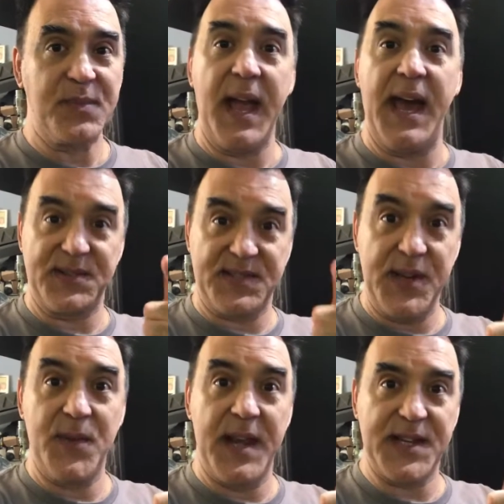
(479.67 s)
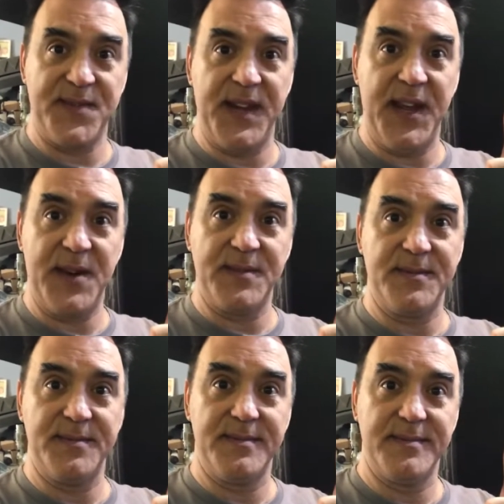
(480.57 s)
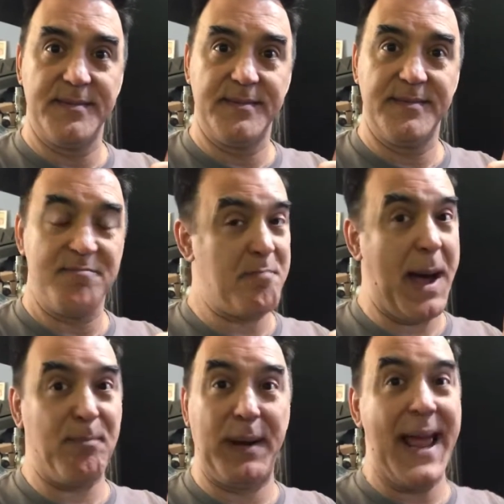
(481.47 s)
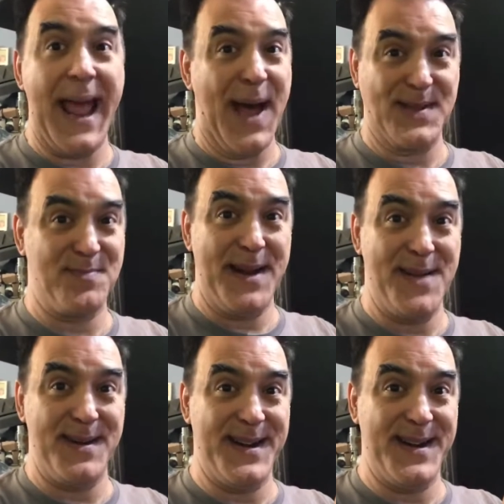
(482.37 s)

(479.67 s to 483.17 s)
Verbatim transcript: and you on the next video. My Playhouse, baby.